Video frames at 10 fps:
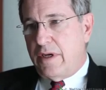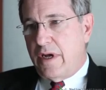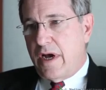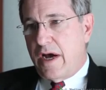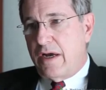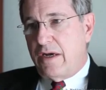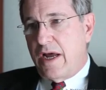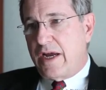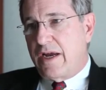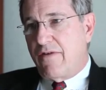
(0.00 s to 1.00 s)
I,
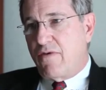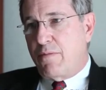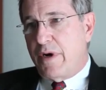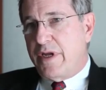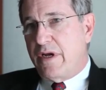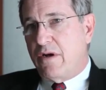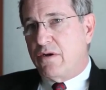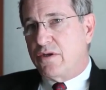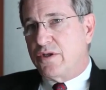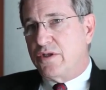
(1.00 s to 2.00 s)
like everybody
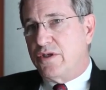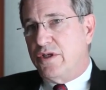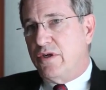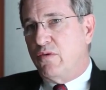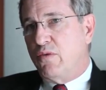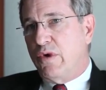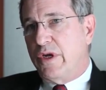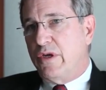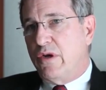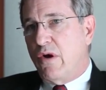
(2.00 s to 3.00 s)
else, didn't really
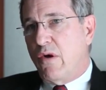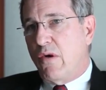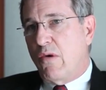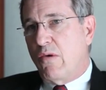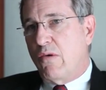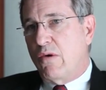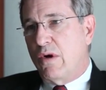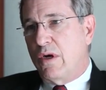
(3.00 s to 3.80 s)
know